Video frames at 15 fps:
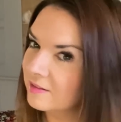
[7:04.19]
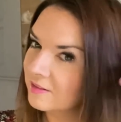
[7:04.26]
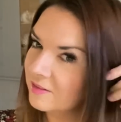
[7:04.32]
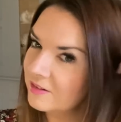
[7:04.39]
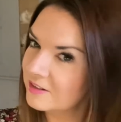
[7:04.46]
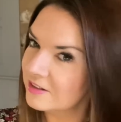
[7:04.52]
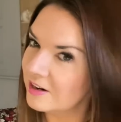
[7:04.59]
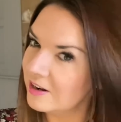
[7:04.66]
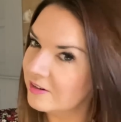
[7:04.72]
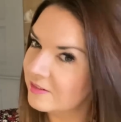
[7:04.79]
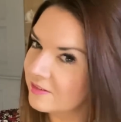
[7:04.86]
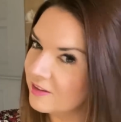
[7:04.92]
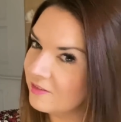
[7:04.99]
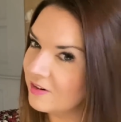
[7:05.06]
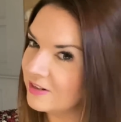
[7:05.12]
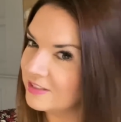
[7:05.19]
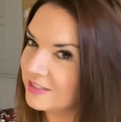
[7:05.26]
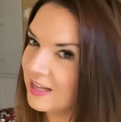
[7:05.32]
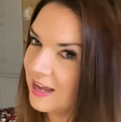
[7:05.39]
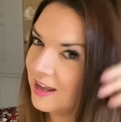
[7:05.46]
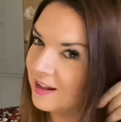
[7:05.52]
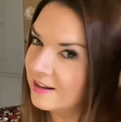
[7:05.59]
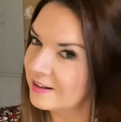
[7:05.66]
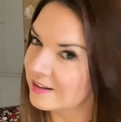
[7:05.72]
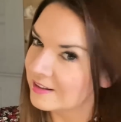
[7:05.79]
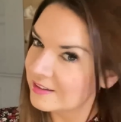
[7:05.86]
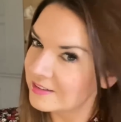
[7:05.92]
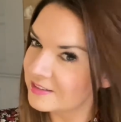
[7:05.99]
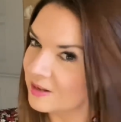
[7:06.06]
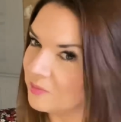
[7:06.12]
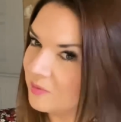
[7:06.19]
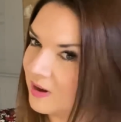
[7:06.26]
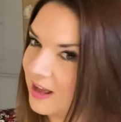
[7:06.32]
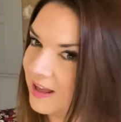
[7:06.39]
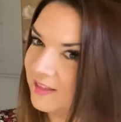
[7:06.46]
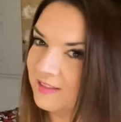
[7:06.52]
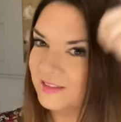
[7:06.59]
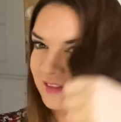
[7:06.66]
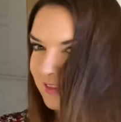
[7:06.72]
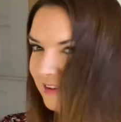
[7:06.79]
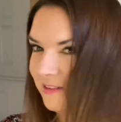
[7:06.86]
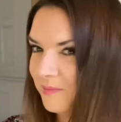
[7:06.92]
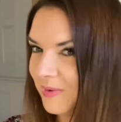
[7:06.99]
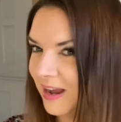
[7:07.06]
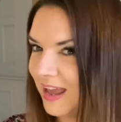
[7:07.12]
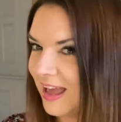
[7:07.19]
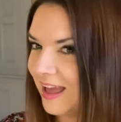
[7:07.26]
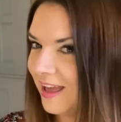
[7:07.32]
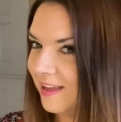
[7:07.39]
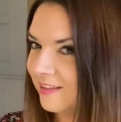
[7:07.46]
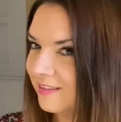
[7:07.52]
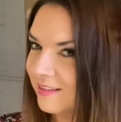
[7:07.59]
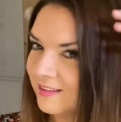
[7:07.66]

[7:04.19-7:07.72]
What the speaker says: I don't know, they're under there somewhere, they're in my hair.